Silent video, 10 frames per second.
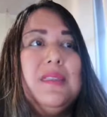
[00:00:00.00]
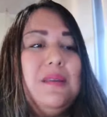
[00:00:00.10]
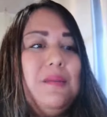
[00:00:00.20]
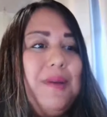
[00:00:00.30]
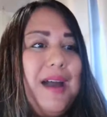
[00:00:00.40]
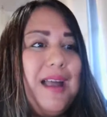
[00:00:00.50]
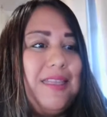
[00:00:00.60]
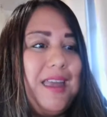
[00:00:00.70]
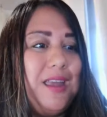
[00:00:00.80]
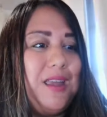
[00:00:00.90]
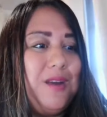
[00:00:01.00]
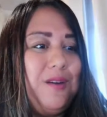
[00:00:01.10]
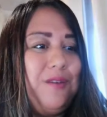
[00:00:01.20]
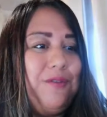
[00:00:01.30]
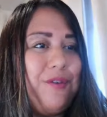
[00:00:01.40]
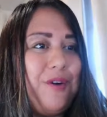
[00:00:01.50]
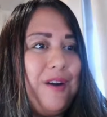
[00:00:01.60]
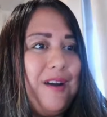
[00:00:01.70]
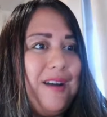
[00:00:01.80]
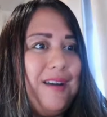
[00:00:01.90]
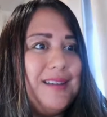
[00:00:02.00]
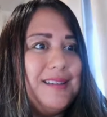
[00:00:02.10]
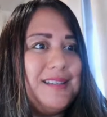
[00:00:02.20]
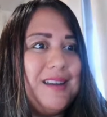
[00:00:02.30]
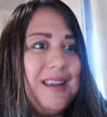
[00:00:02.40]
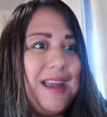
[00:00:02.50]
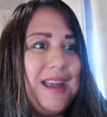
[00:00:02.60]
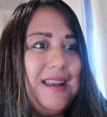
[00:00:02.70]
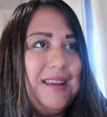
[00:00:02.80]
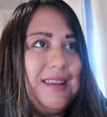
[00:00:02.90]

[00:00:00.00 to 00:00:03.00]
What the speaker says: But thank you for tuning in.